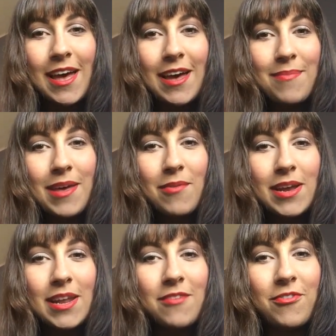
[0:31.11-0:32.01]
Um, that way I
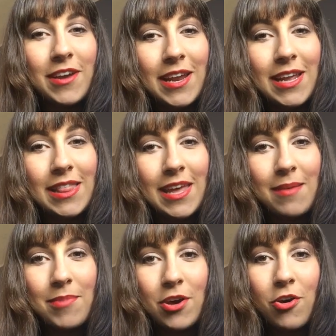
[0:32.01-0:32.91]
didn't forget
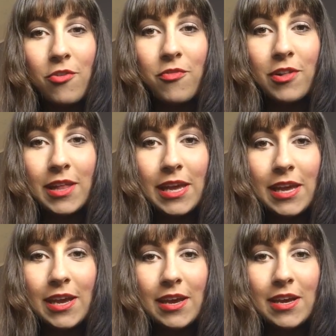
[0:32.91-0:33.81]
anything, but
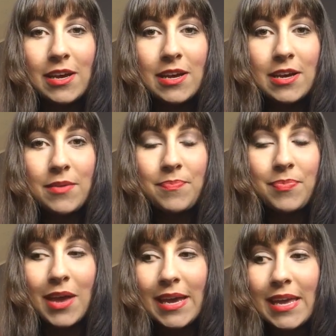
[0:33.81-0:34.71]
hopefully
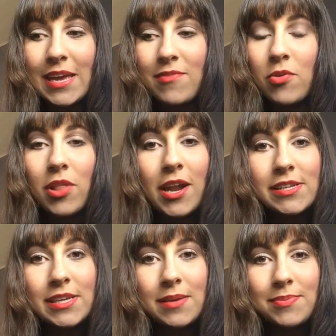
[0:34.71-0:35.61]
um, I can give you a lot of
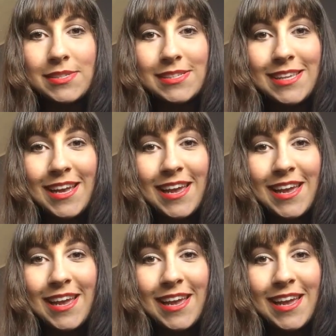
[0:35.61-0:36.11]
tips